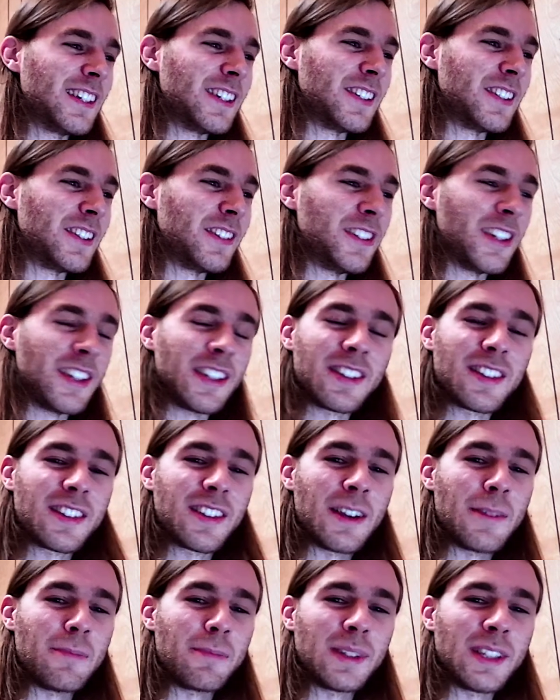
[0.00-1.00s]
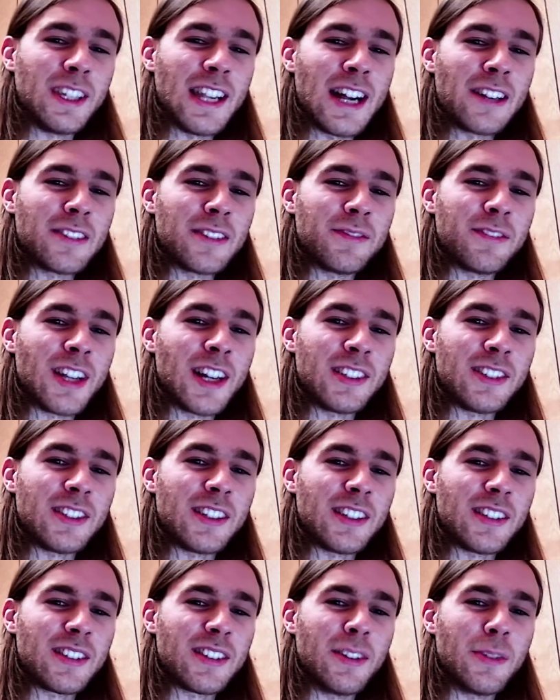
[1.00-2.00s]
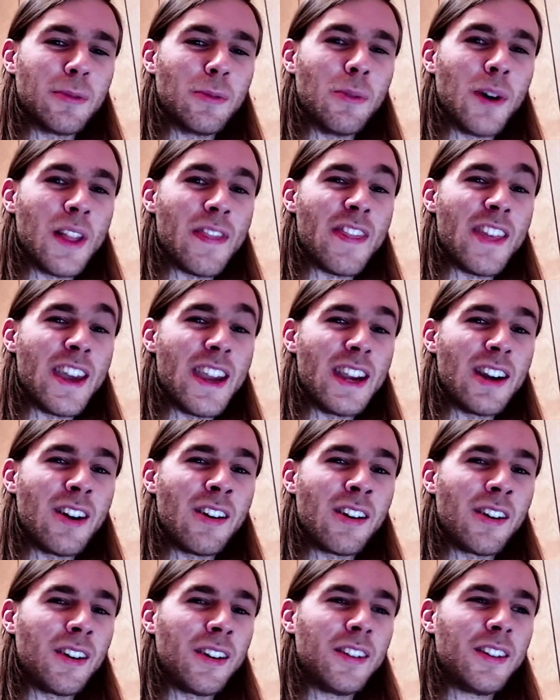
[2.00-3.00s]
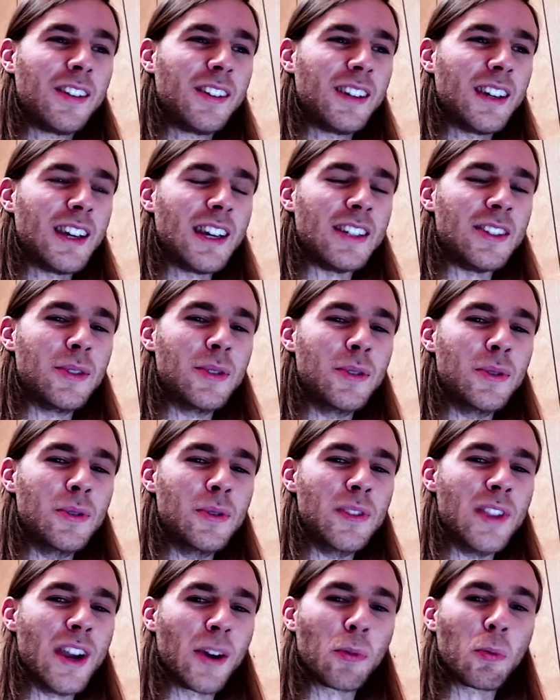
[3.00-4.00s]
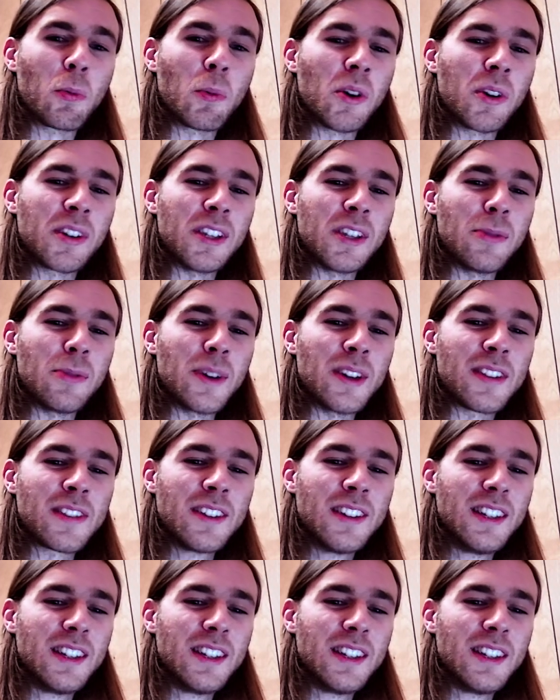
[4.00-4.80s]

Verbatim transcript: just complete out of touch as to what they are and who they're working with.